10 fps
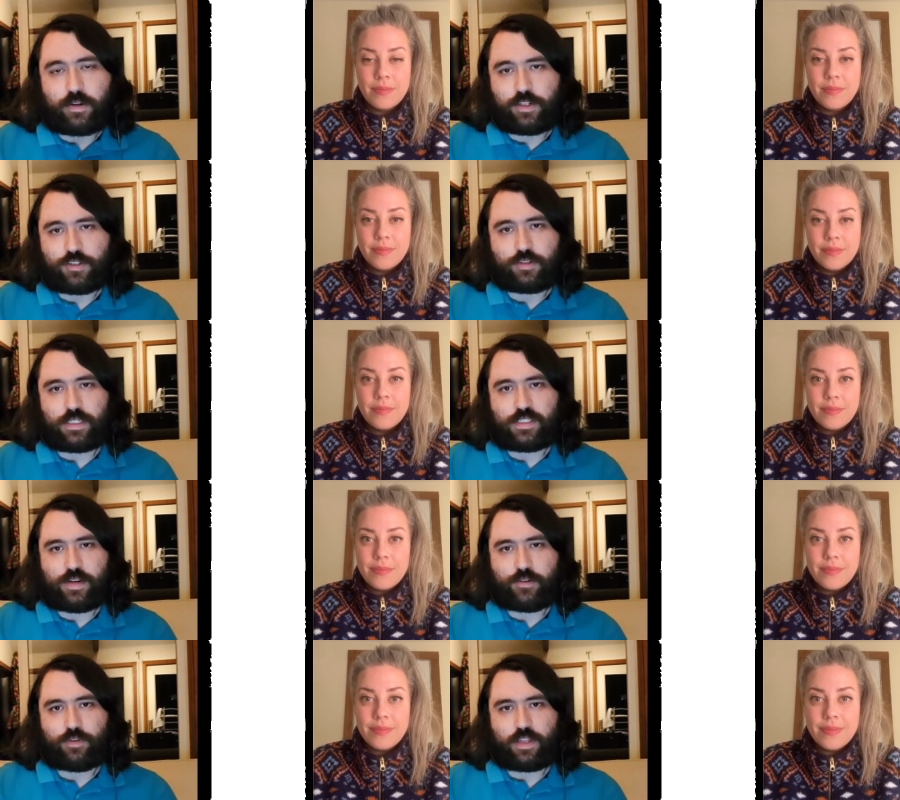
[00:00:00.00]
Speaker 1: Cotuit
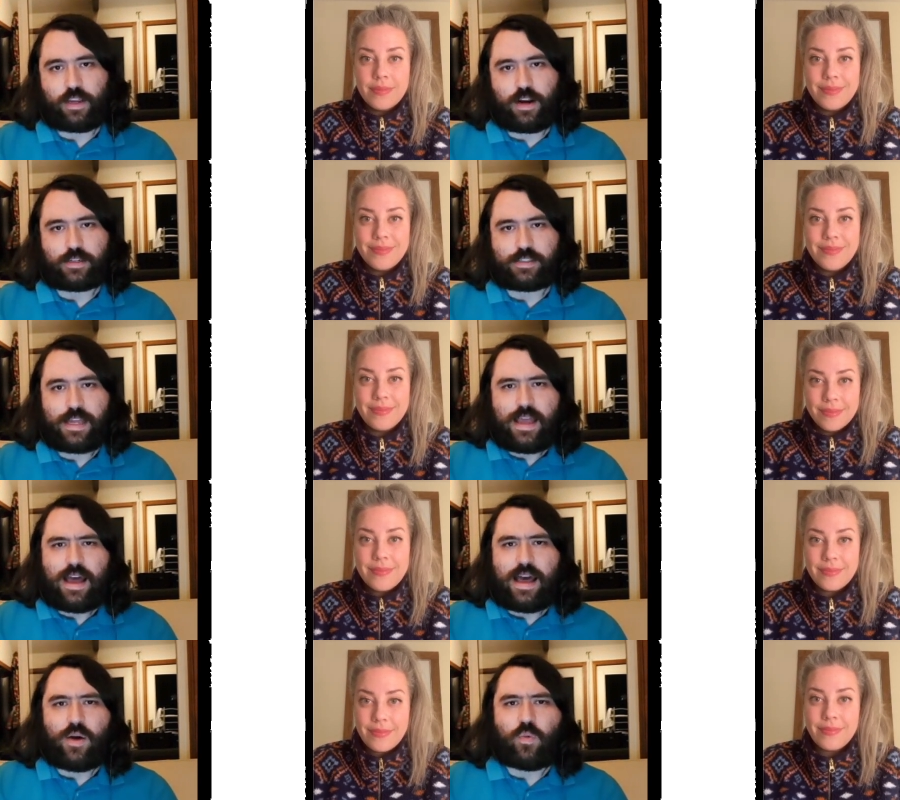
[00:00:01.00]
Center for the Arts.
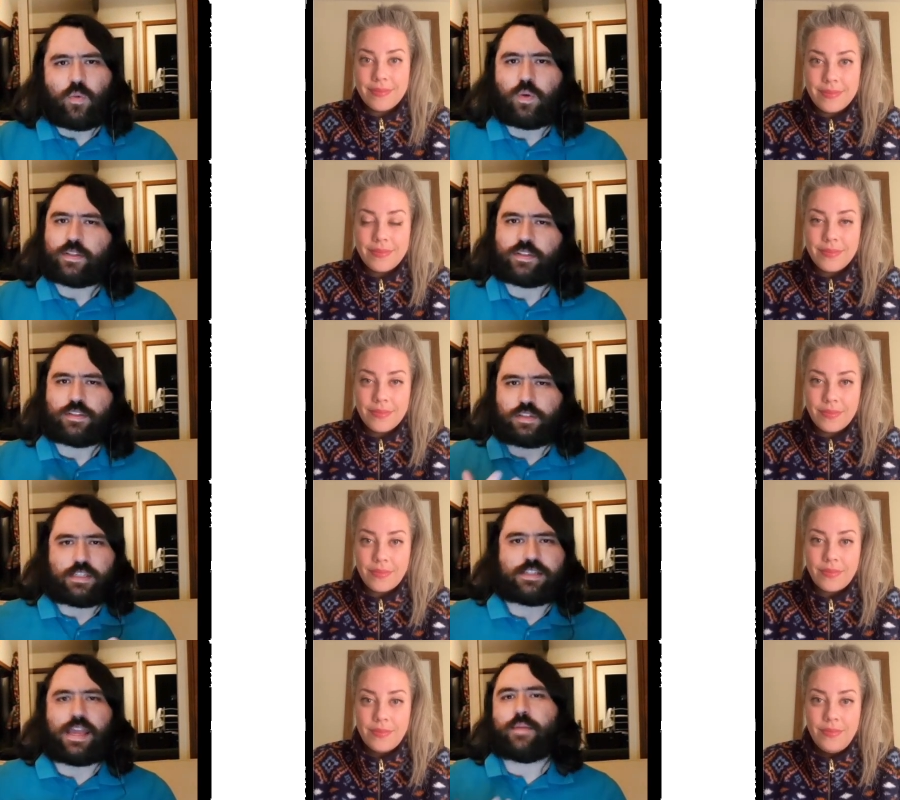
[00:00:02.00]
Uh, what did she
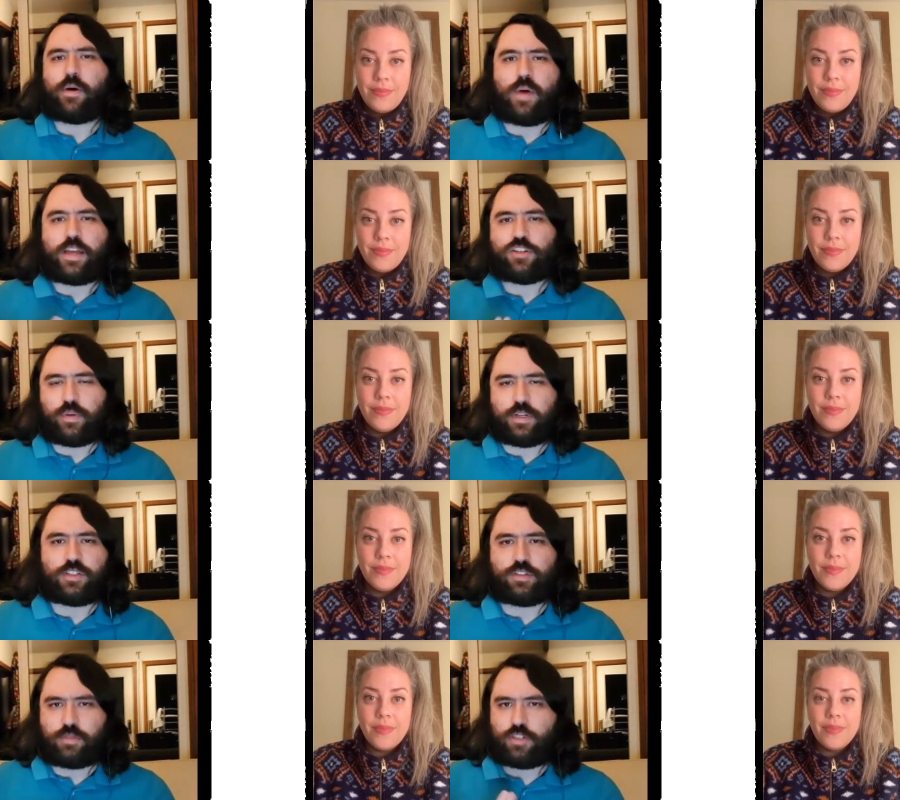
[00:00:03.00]
say about why she wanted to
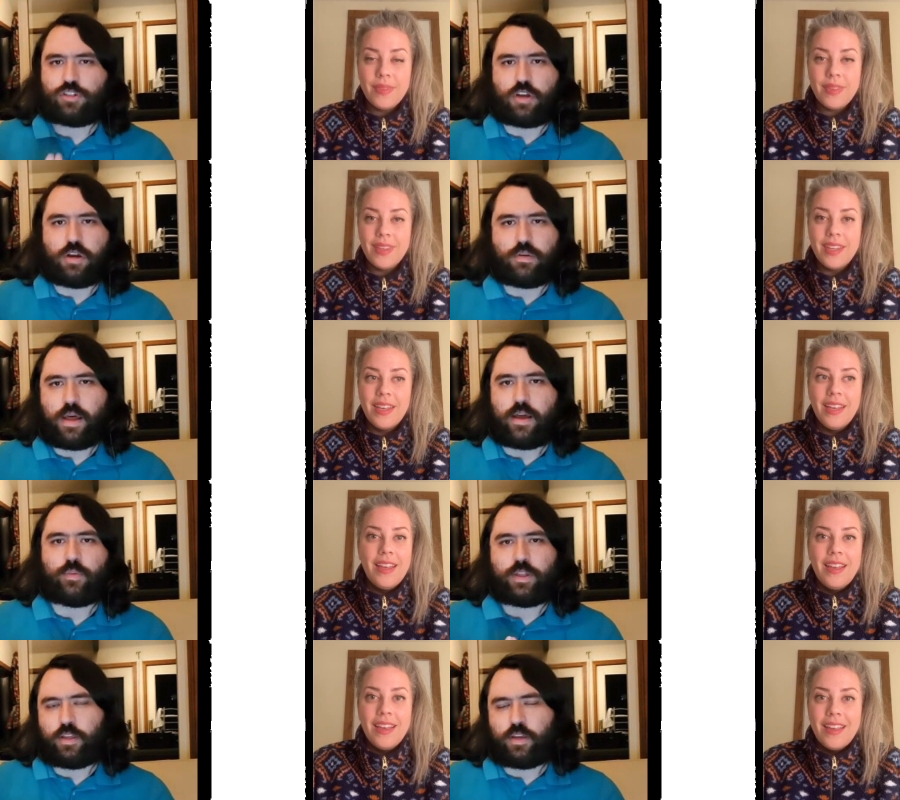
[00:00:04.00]
do this show uh,
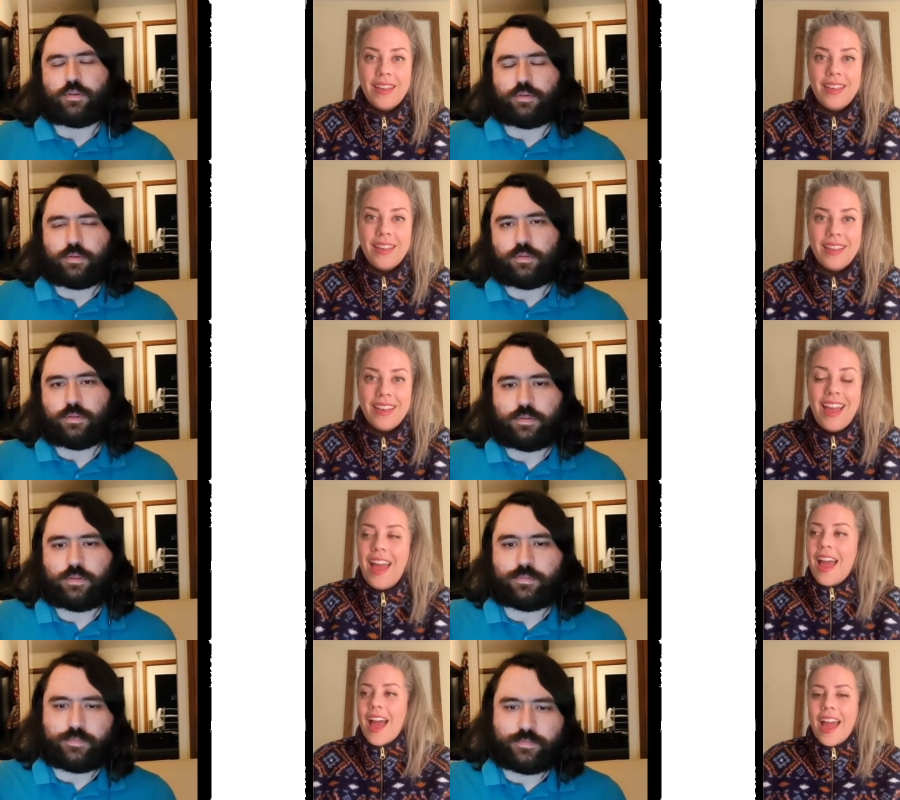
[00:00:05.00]
with you?
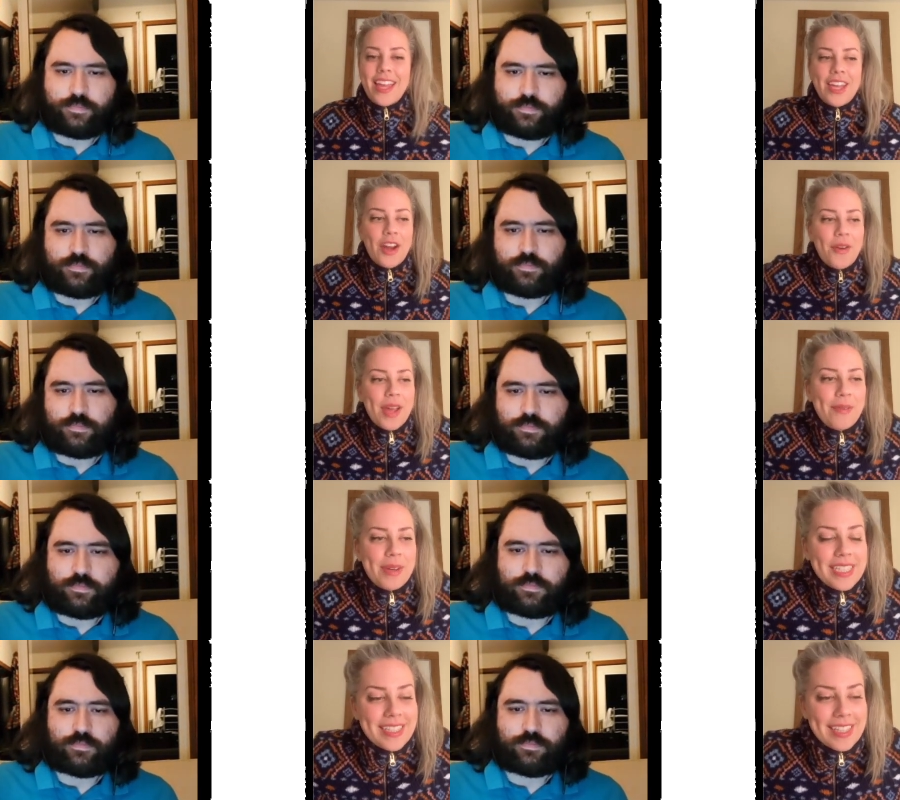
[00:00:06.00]
Speaker 2: You know, it
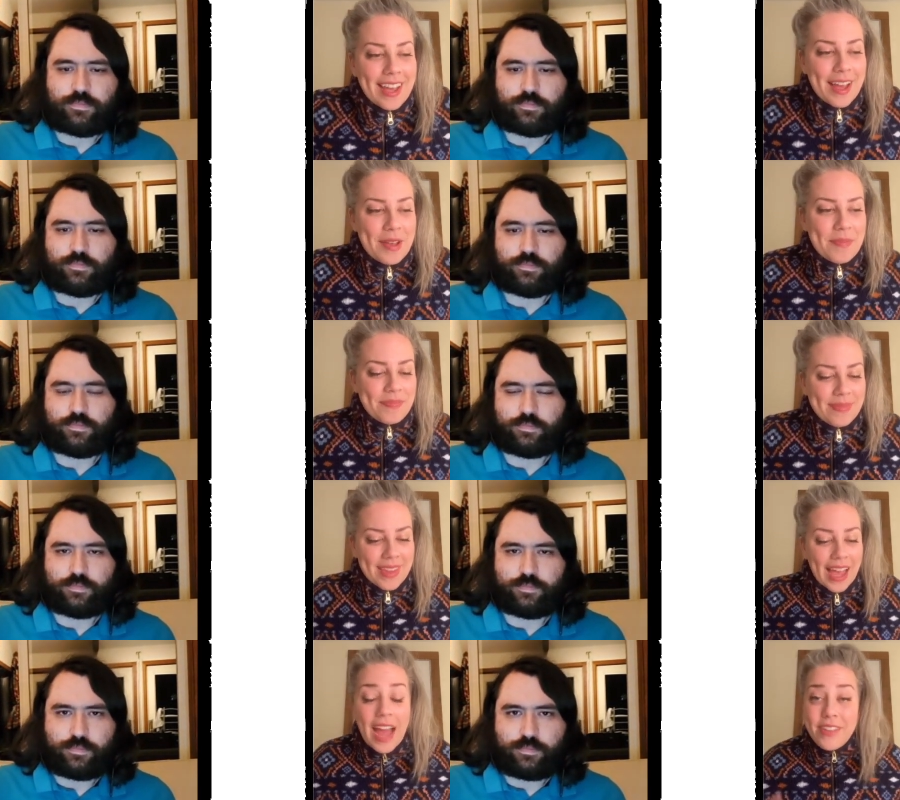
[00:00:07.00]
was. Um,
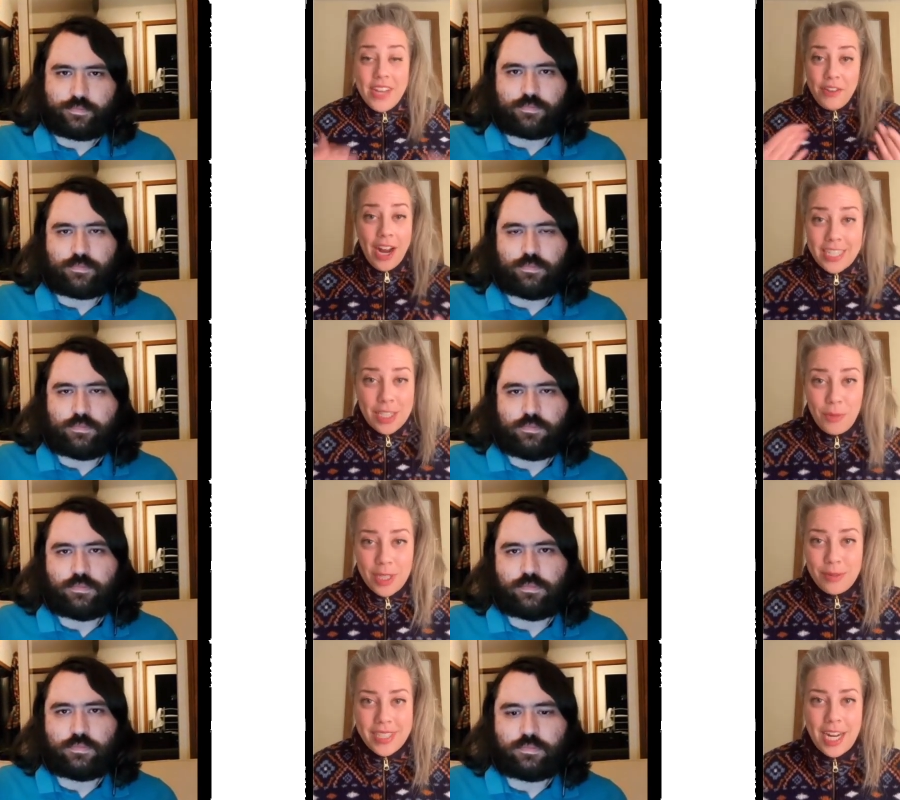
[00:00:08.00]
I've never actually
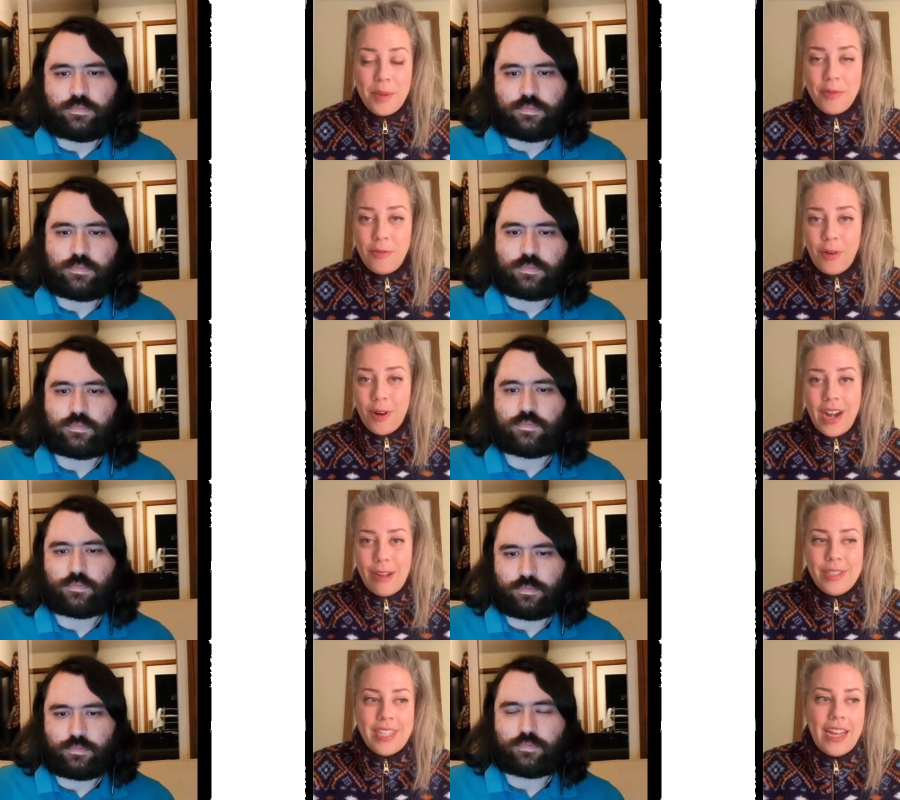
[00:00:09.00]
worked with Tara before
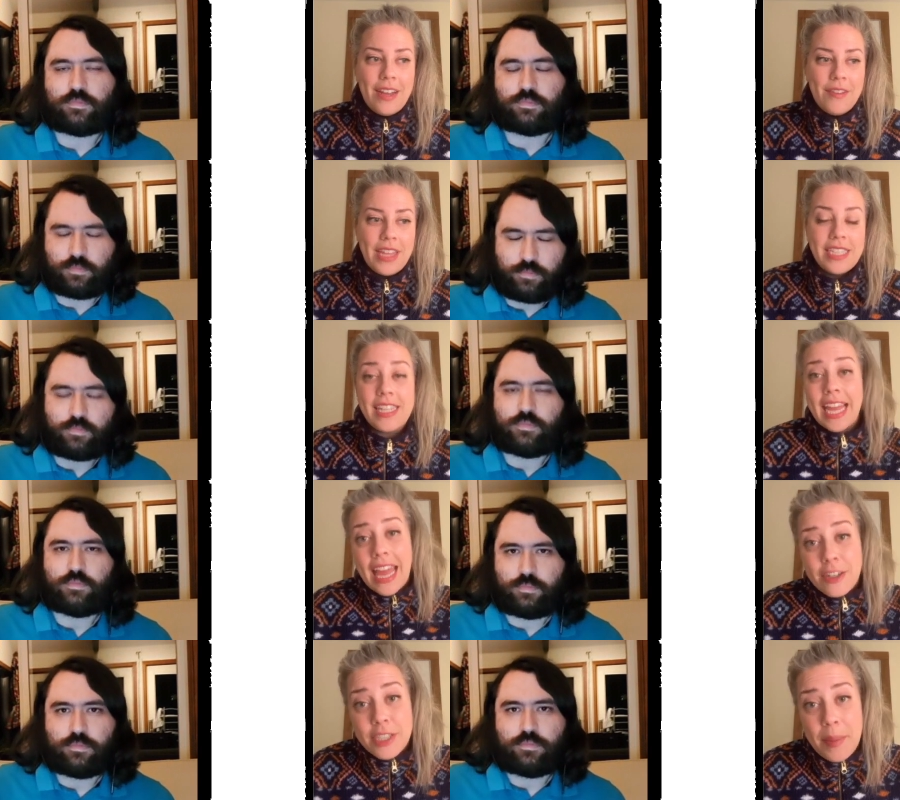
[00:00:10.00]
outside of things like
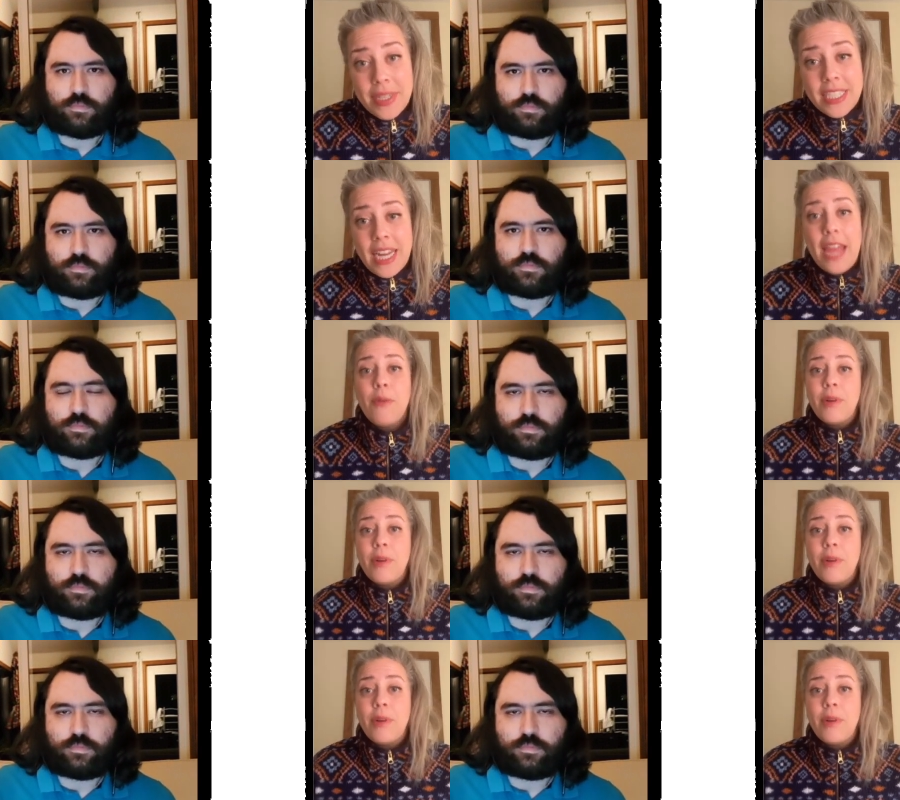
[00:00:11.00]
Entertainment Tonight, where